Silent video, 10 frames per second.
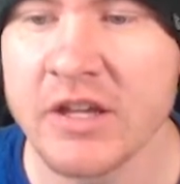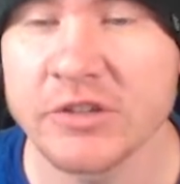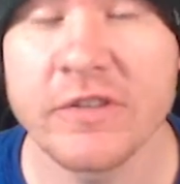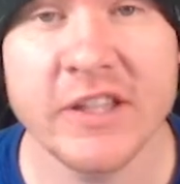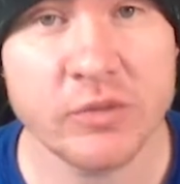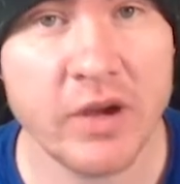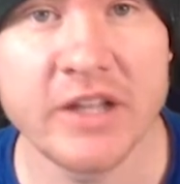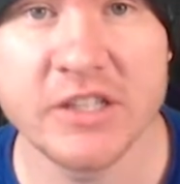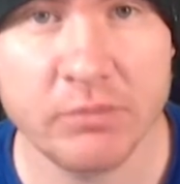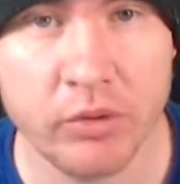So that's why
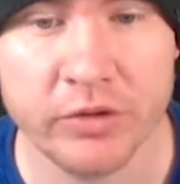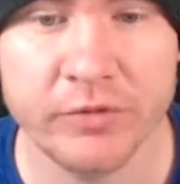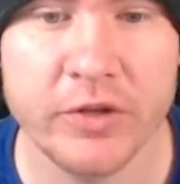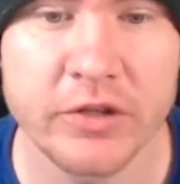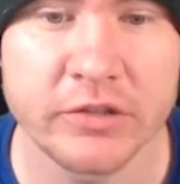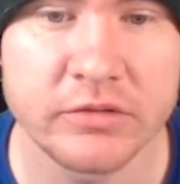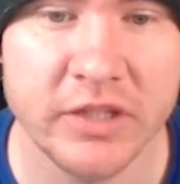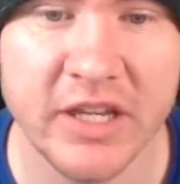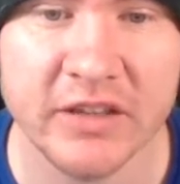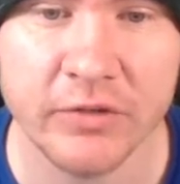it's important for you to,
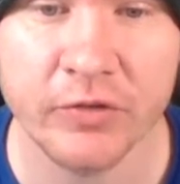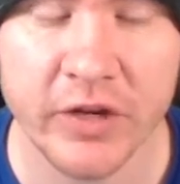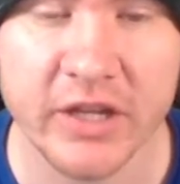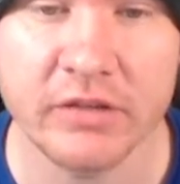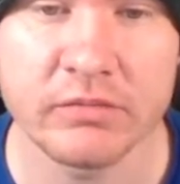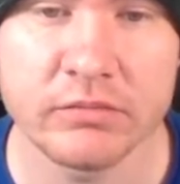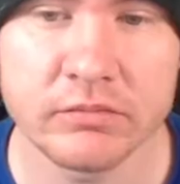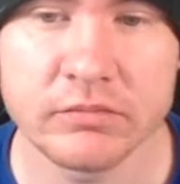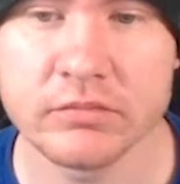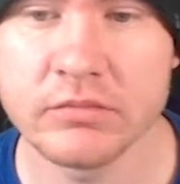to get the free
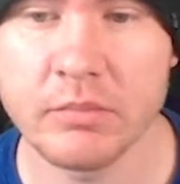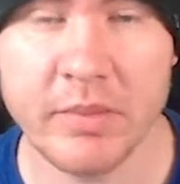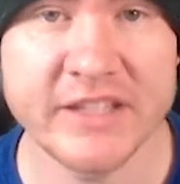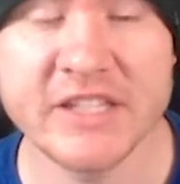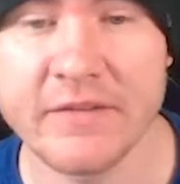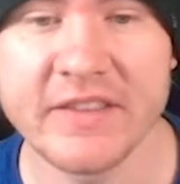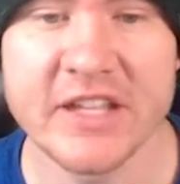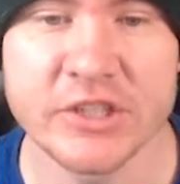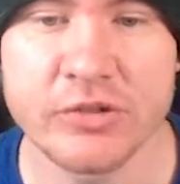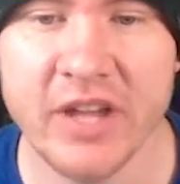bits of it
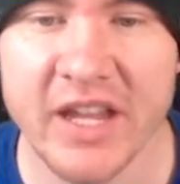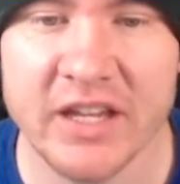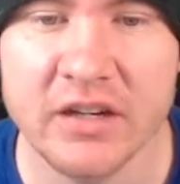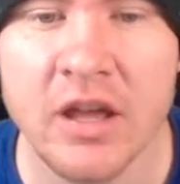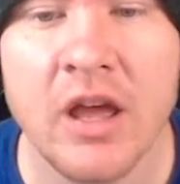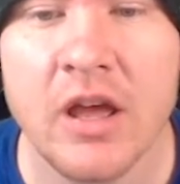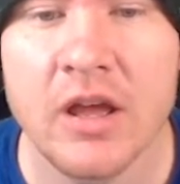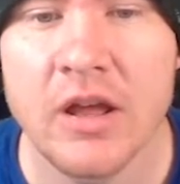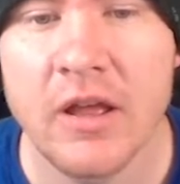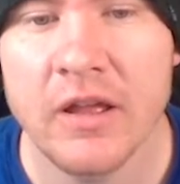that you can,
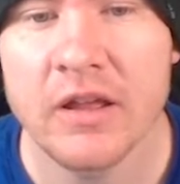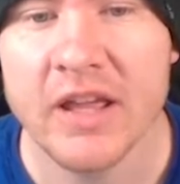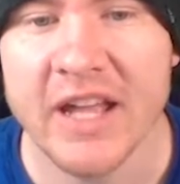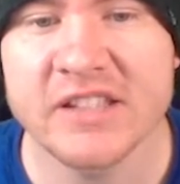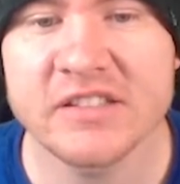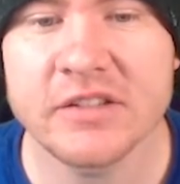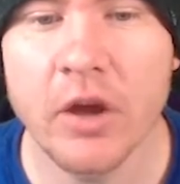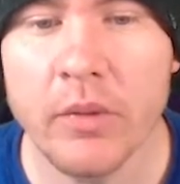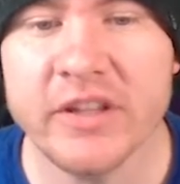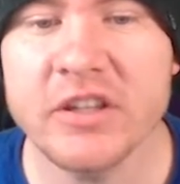it's
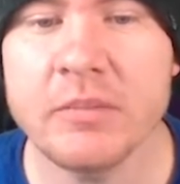going to